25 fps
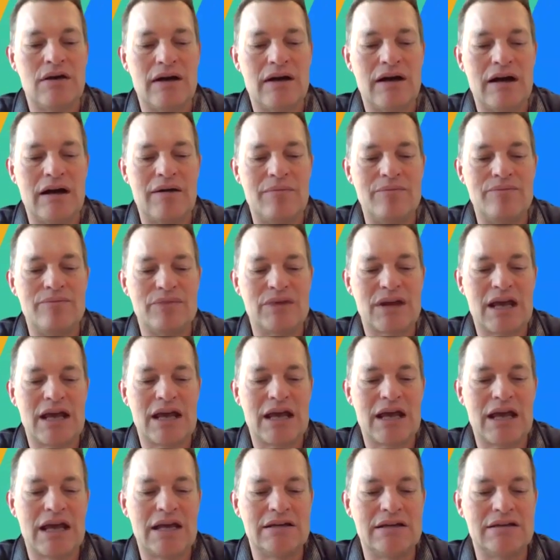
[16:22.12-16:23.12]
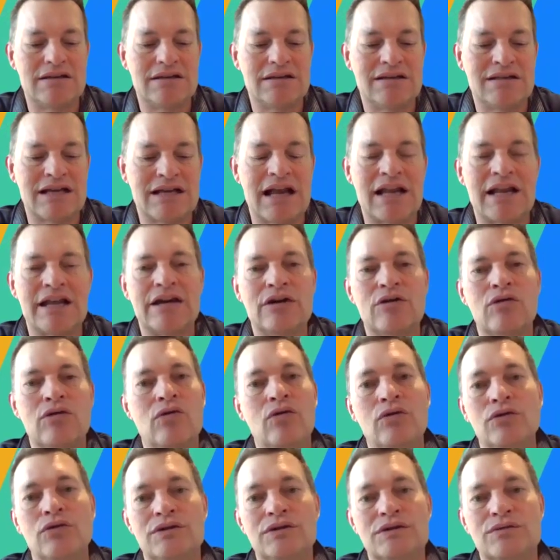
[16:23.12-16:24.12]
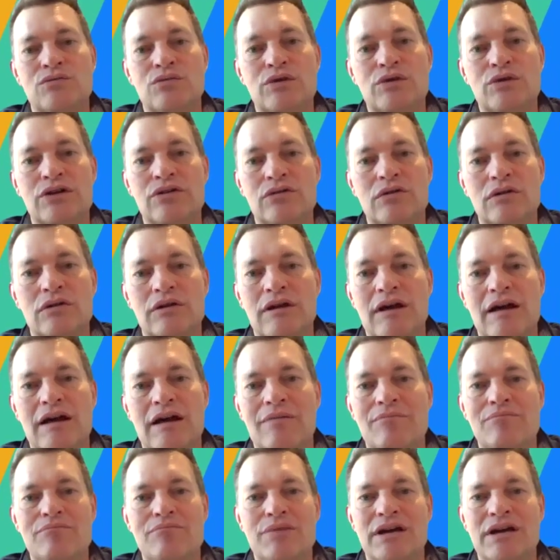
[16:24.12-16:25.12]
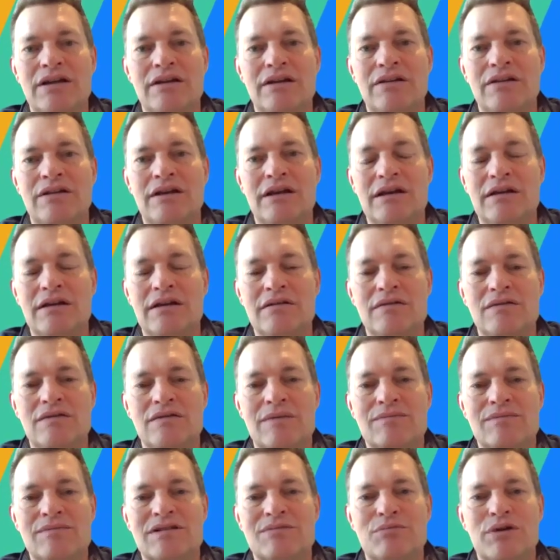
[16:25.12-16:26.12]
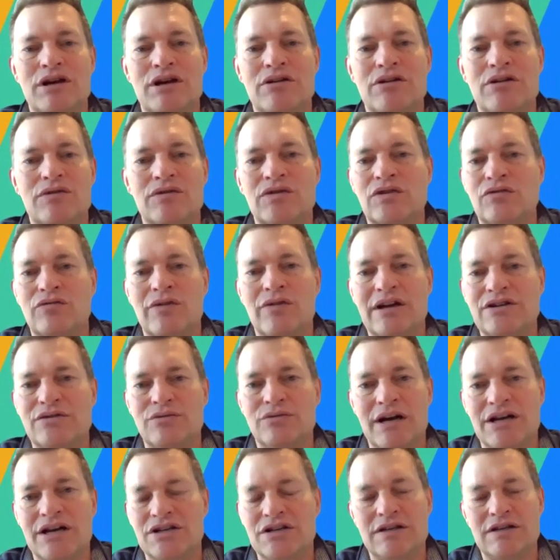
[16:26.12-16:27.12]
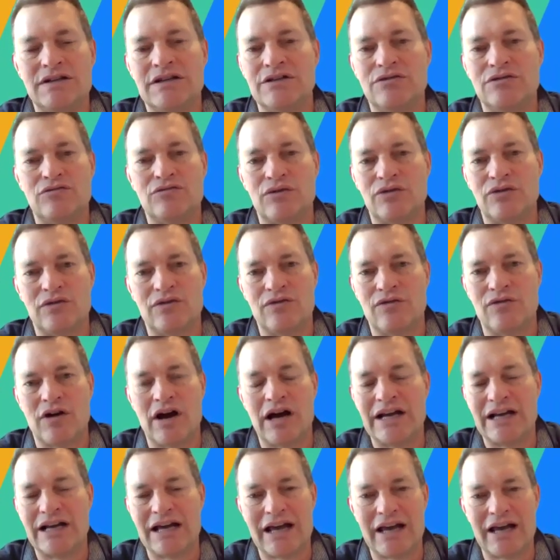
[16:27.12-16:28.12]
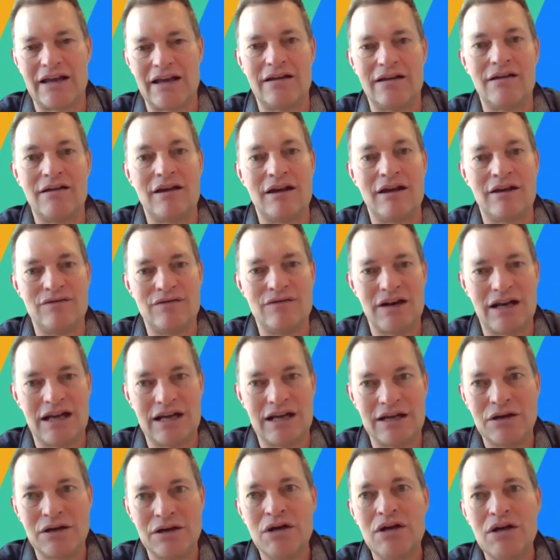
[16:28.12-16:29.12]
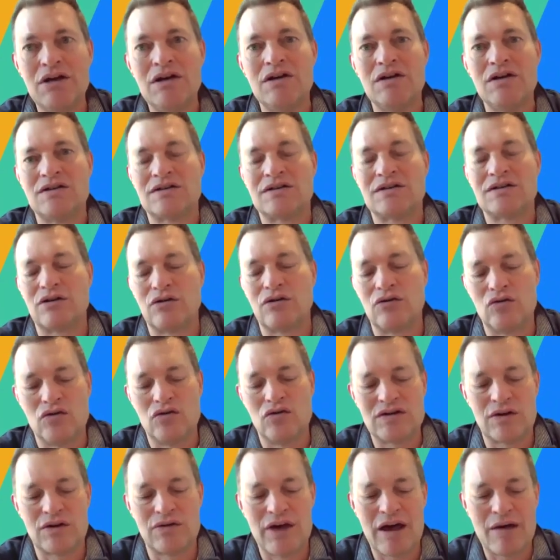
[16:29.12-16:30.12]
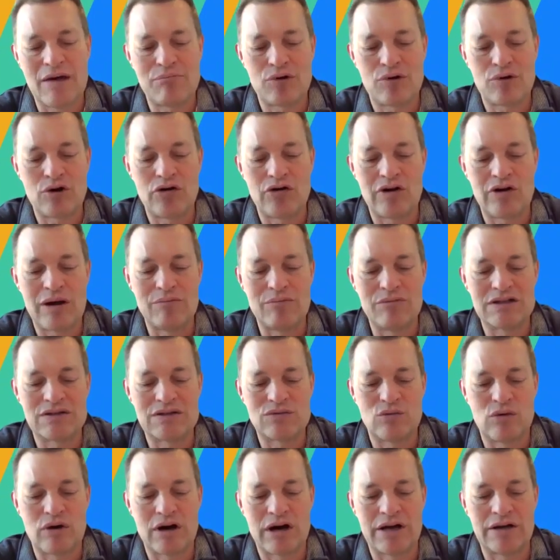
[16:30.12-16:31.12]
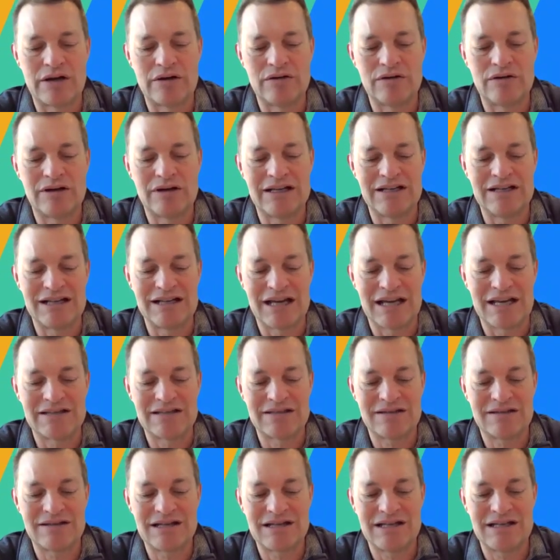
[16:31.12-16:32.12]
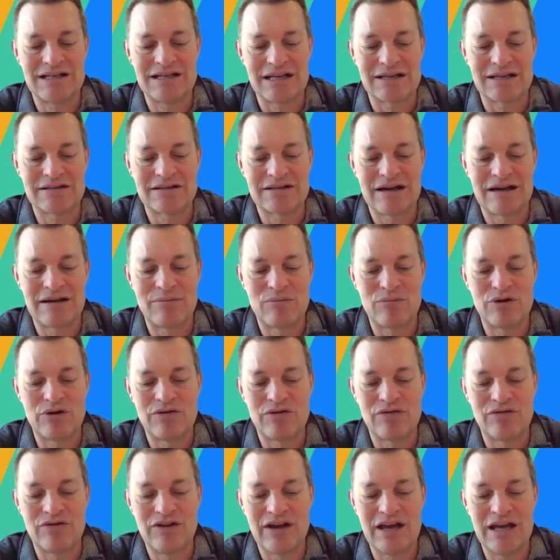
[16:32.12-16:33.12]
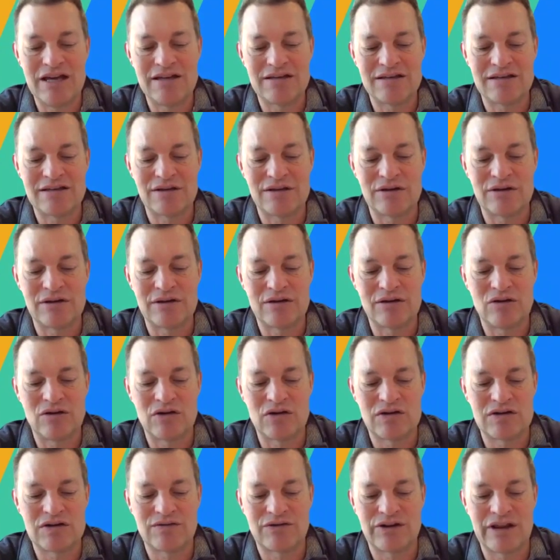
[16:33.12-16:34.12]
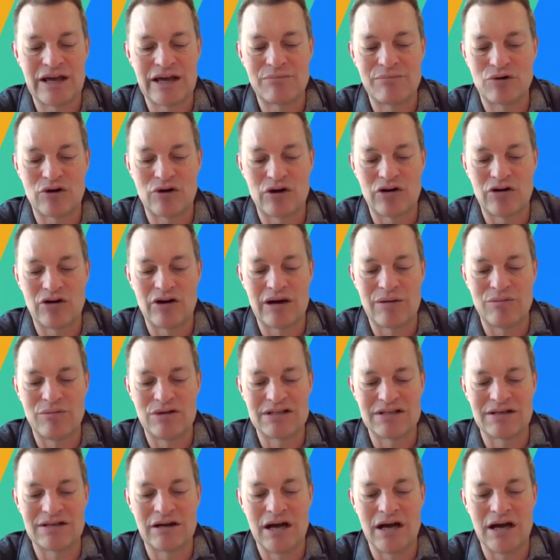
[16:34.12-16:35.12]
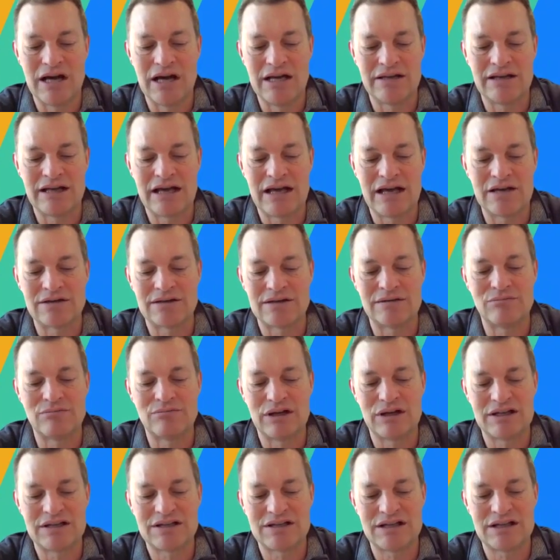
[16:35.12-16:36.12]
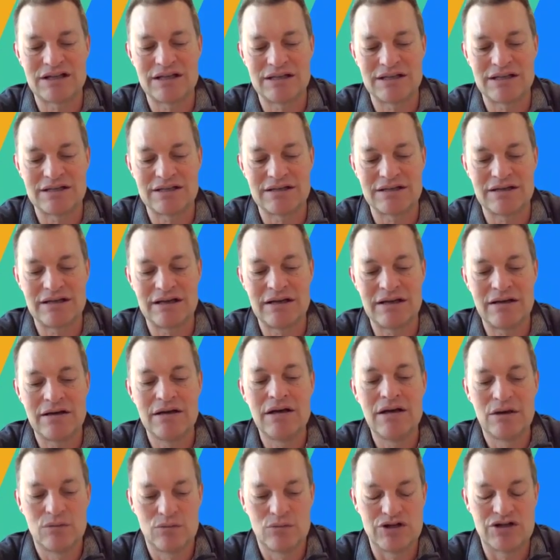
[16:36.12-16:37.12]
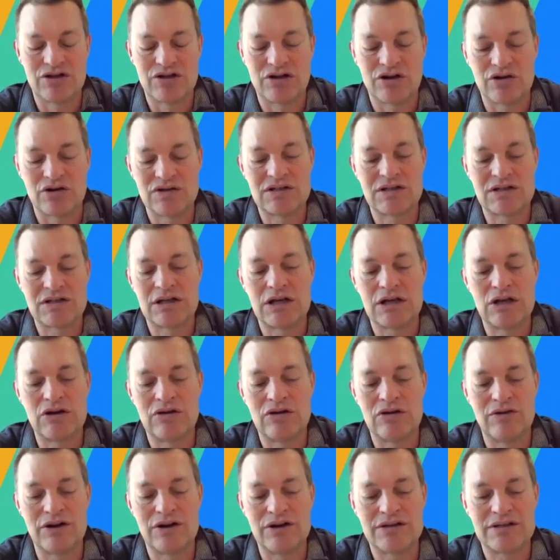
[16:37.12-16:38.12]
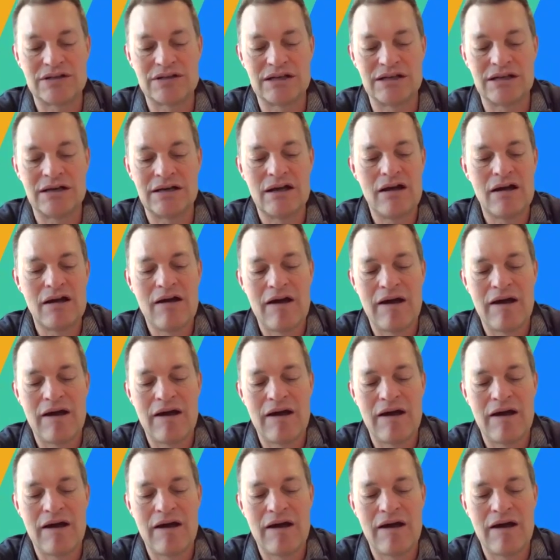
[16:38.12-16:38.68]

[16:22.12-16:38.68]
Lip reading: And Sally Ord will be the speaker at the graduation dinner on the Friday evening. So that program is one. It does come with a fee. So the cost for that program is $9,000 plus GST, which goes to the university.